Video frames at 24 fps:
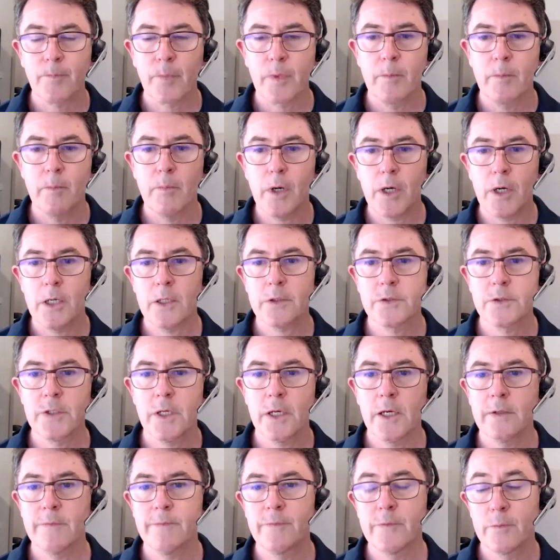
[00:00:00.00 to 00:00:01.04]

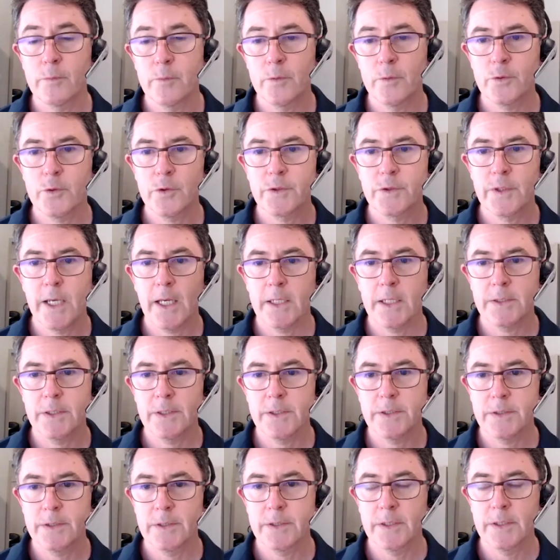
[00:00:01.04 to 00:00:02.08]
milestone for resource
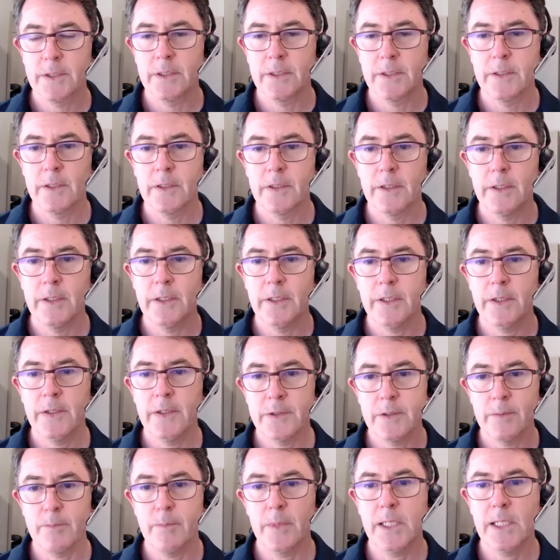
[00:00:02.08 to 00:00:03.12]
ounces is
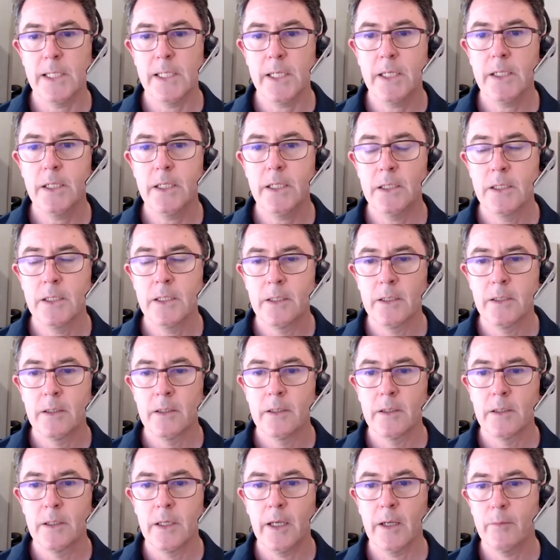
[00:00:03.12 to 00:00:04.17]
1 million,
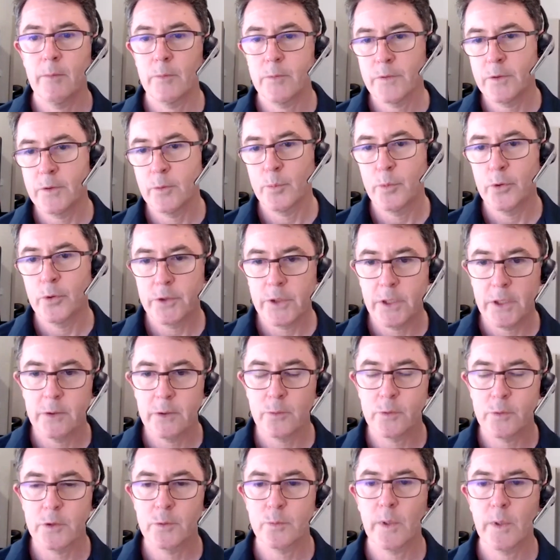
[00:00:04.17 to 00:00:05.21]
and we're still pushing
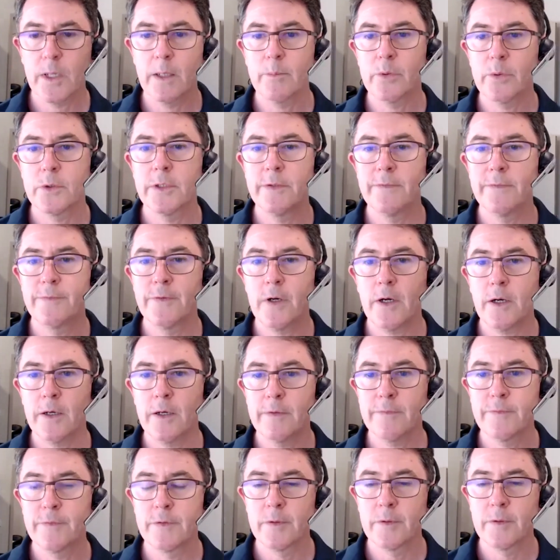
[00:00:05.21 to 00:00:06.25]
towards
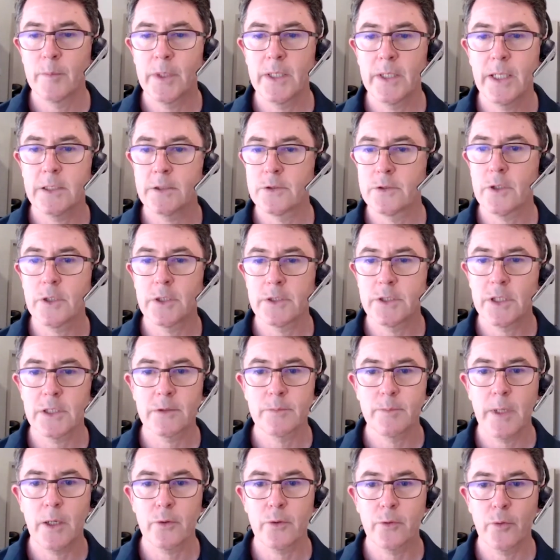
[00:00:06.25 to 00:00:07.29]
1.5, but that's not just
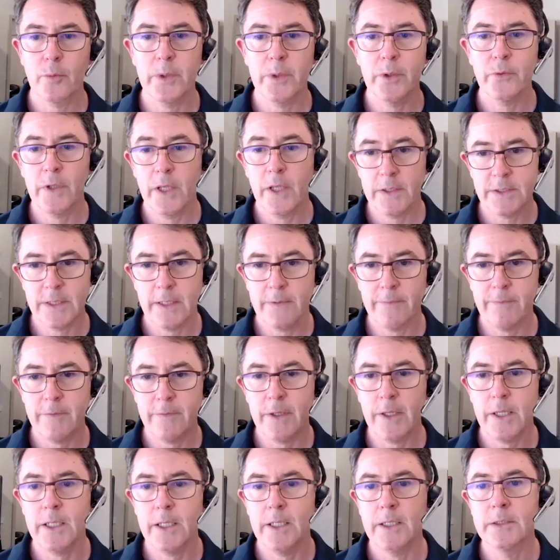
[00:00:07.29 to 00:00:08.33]
Mulga Bill, that's
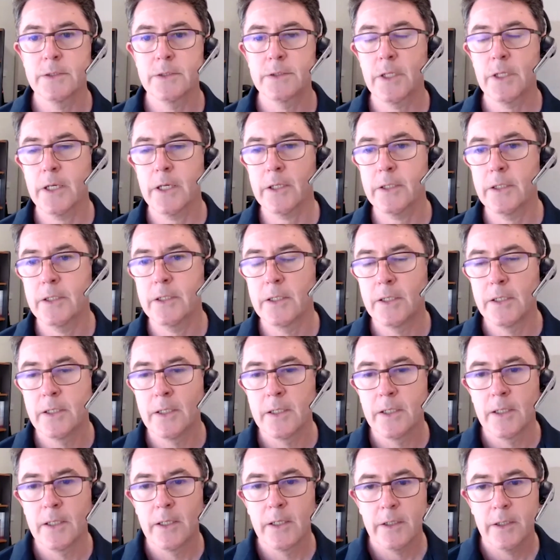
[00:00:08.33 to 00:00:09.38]
everything. So
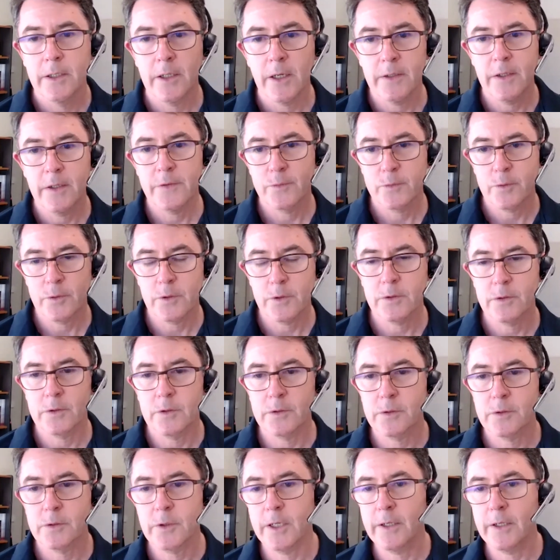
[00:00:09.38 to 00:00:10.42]
these are
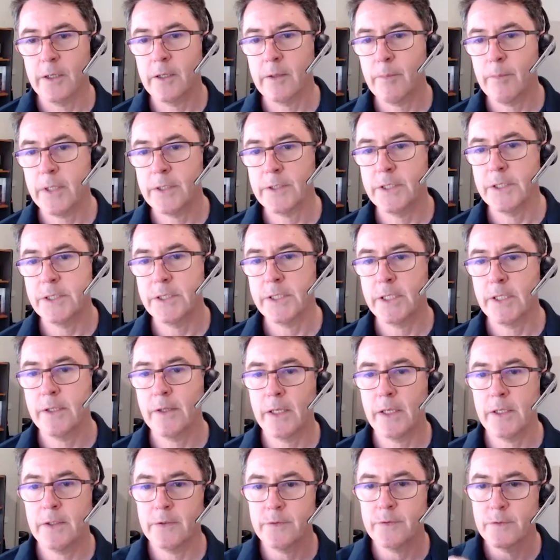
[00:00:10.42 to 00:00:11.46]
all kind of the messaging
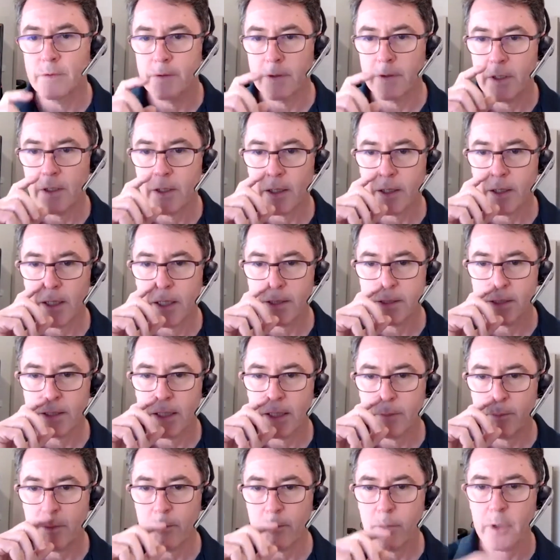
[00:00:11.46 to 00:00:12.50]
things that I need to
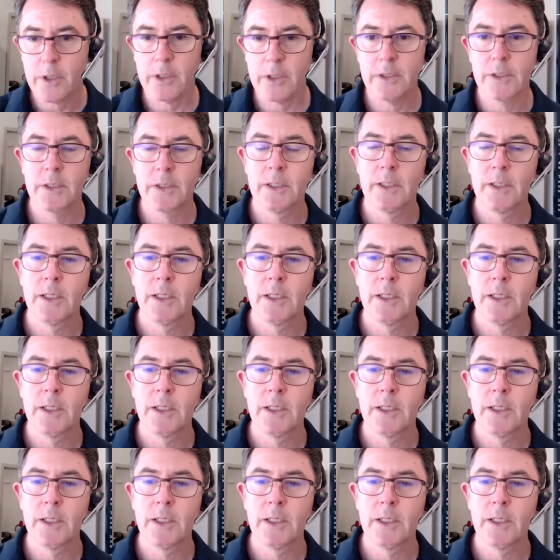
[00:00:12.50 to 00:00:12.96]
keep in mind,